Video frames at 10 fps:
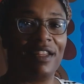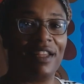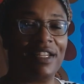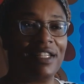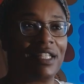
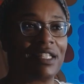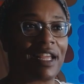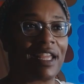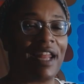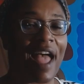it's just
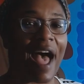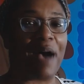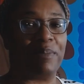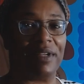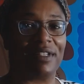like it
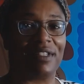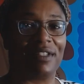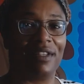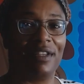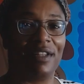happens.
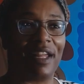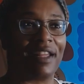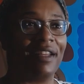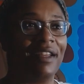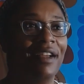Like,
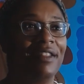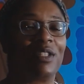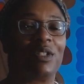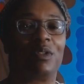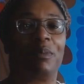this
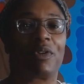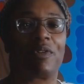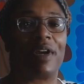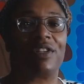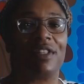is the
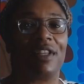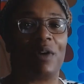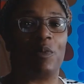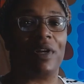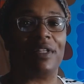progression that I
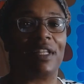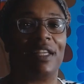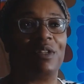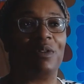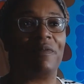wanted to
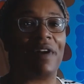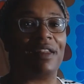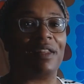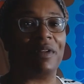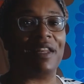get to
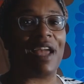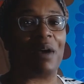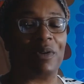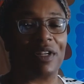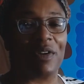finally, but now I'm
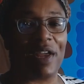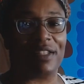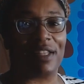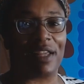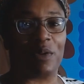going to go ahead and
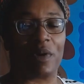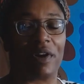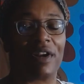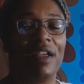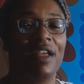say the word.